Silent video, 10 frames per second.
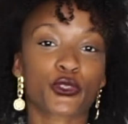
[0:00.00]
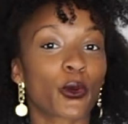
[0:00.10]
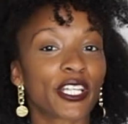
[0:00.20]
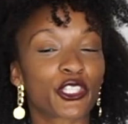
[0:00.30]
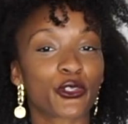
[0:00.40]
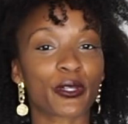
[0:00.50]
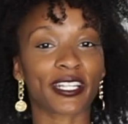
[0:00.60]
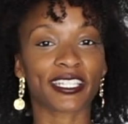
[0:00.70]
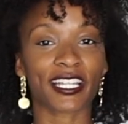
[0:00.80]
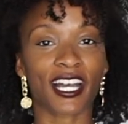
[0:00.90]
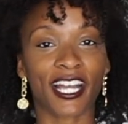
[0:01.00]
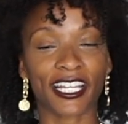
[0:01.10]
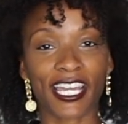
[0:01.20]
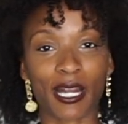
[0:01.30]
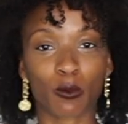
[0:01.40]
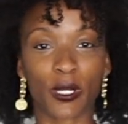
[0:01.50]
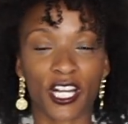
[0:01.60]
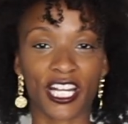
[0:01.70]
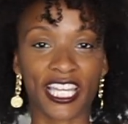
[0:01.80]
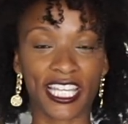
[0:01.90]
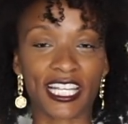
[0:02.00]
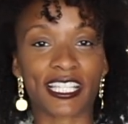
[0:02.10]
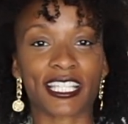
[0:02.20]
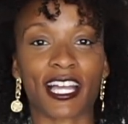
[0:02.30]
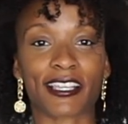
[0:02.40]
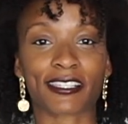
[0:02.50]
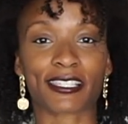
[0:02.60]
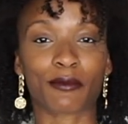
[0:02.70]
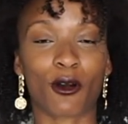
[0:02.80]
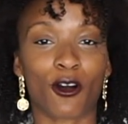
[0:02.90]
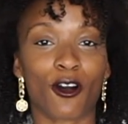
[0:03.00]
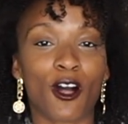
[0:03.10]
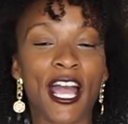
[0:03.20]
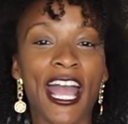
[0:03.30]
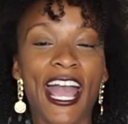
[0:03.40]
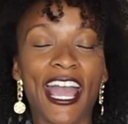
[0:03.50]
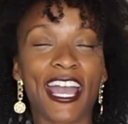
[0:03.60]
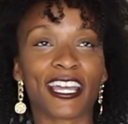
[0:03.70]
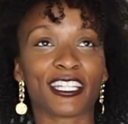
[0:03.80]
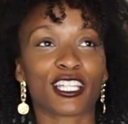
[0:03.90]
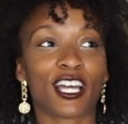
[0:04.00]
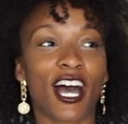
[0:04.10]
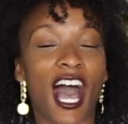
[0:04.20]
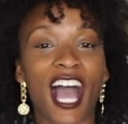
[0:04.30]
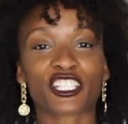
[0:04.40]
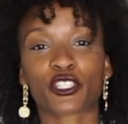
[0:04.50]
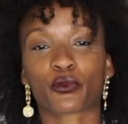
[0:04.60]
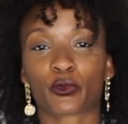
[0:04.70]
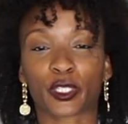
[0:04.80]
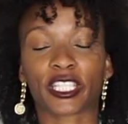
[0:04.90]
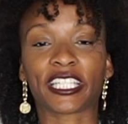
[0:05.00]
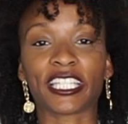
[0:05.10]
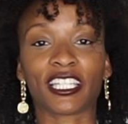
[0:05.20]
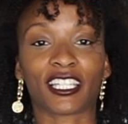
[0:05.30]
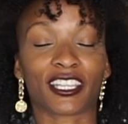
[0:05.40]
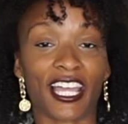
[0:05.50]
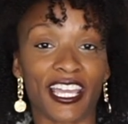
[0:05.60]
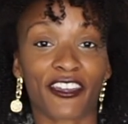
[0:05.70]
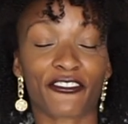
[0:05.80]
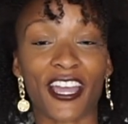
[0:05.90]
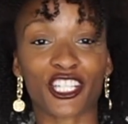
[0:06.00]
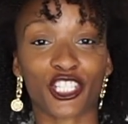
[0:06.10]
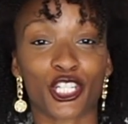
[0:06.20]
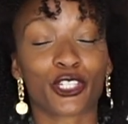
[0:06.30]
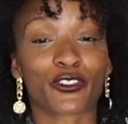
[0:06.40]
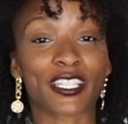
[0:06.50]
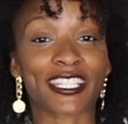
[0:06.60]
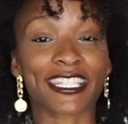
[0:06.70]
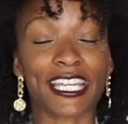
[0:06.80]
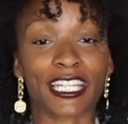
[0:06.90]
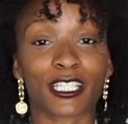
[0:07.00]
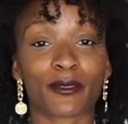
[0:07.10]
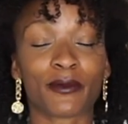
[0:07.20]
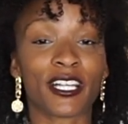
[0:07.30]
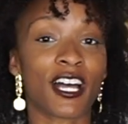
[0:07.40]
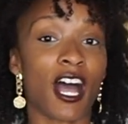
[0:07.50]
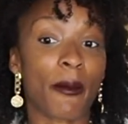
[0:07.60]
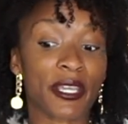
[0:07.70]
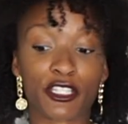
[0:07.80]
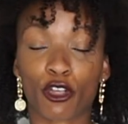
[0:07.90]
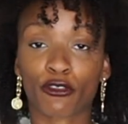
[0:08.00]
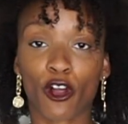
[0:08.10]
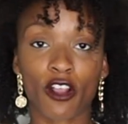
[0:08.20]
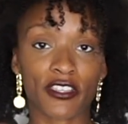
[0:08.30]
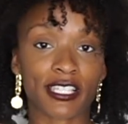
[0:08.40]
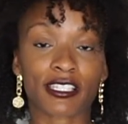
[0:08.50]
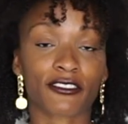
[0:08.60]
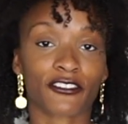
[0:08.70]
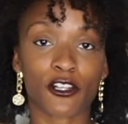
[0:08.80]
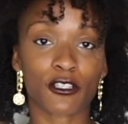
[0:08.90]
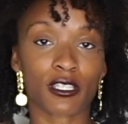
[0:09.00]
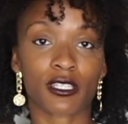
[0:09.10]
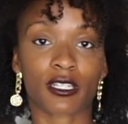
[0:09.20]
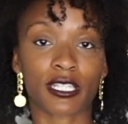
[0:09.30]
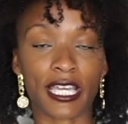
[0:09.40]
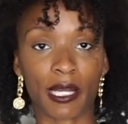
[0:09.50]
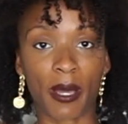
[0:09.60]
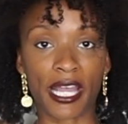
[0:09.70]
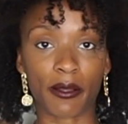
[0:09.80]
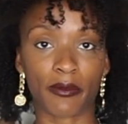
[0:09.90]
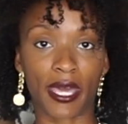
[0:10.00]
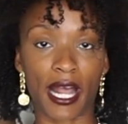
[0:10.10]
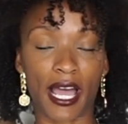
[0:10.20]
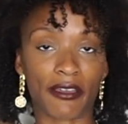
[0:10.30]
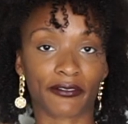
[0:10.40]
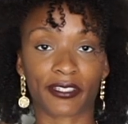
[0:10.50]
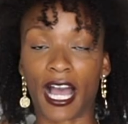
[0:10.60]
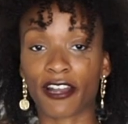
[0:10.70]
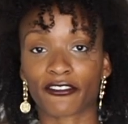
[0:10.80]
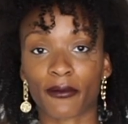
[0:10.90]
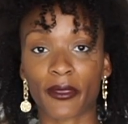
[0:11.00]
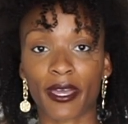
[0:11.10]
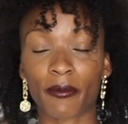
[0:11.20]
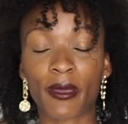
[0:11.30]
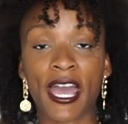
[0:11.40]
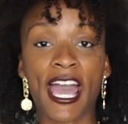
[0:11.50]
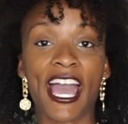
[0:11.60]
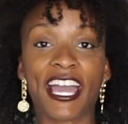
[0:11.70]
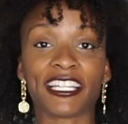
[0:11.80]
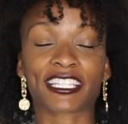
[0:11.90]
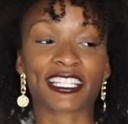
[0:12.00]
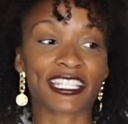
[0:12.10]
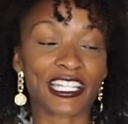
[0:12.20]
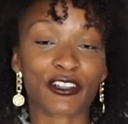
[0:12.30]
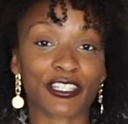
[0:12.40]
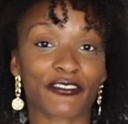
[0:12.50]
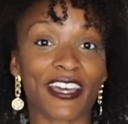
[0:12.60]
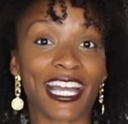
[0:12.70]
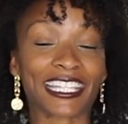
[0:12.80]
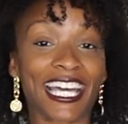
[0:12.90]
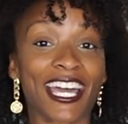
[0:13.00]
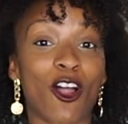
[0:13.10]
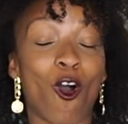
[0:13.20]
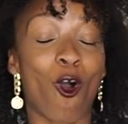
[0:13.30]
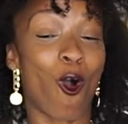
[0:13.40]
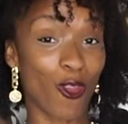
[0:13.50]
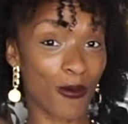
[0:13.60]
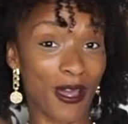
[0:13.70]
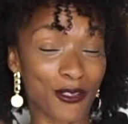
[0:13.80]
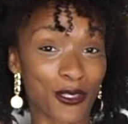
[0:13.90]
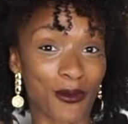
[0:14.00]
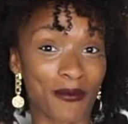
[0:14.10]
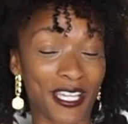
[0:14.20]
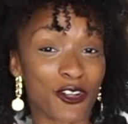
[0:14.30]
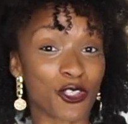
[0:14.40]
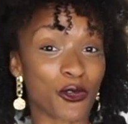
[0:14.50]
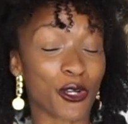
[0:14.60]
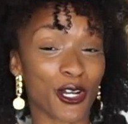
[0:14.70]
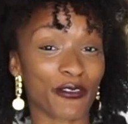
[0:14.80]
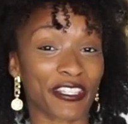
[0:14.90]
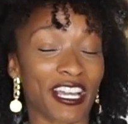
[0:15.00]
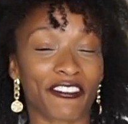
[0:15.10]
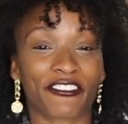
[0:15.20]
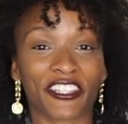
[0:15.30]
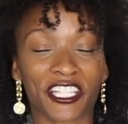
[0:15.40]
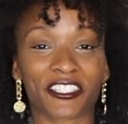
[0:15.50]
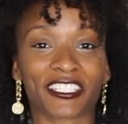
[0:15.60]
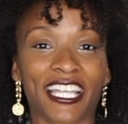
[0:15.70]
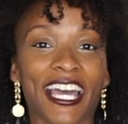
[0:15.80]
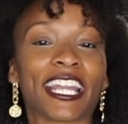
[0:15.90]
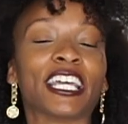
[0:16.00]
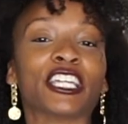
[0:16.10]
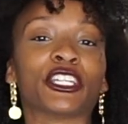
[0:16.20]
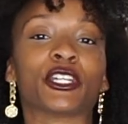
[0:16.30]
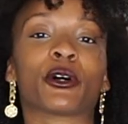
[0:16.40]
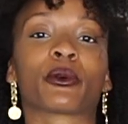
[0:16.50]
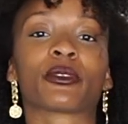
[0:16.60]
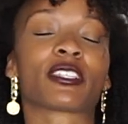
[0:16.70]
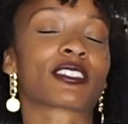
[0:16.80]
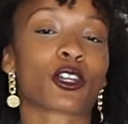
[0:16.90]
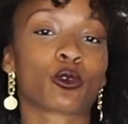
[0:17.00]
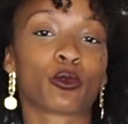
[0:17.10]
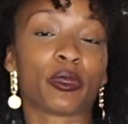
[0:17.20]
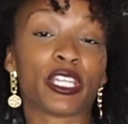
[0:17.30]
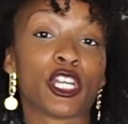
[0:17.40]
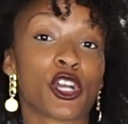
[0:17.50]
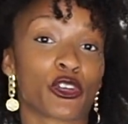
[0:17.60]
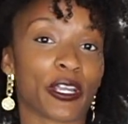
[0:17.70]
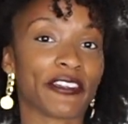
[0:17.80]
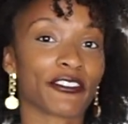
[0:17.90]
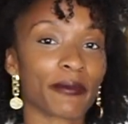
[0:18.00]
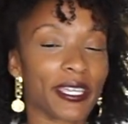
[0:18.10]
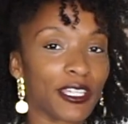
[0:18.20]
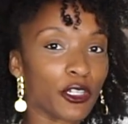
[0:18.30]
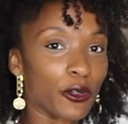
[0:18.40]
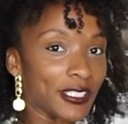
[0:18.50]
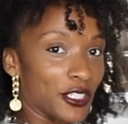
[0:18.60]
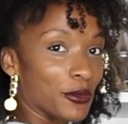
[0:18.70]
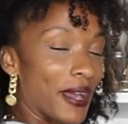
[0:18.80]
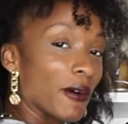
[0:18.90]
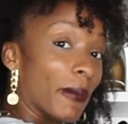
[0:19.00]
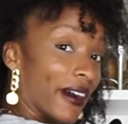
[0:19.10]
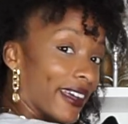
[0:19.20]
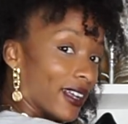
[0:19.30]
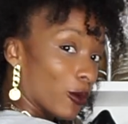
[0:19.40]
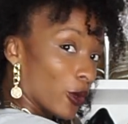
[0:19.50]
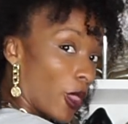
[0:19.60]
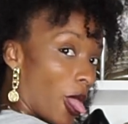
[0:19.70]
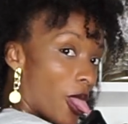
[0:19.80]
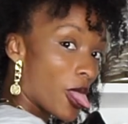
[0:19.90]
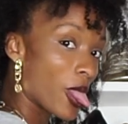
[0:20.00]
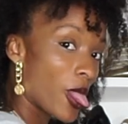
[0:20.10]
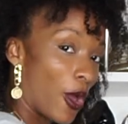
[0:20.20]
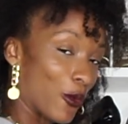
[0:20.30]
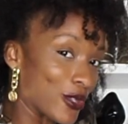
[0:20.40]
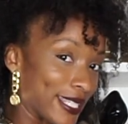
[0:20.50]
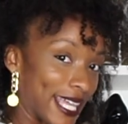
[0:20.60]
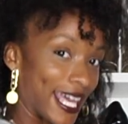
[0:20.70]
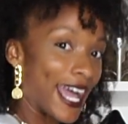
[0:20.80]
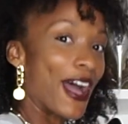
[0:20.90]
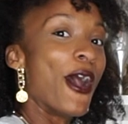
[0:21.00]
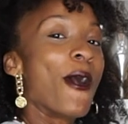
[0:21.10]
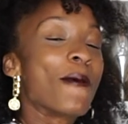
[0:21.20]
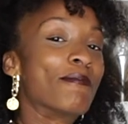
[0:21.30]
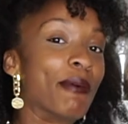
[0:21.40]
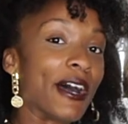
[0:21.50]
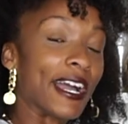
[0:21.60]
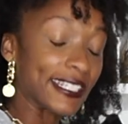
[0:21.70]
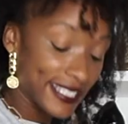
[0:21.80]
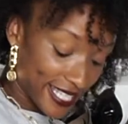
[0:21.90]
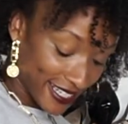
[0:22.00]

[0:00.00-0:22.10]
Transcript: $22.99, and I'm wearing it in a size small. And I just really like Fashion Nova's denim. I mean, so far this is the first denim item that I've got from them, and considering the fact that all the models on the website are so curvy, I figured that, you know, this skirt would be great for me, you know, because I do have a butt. I will say that. But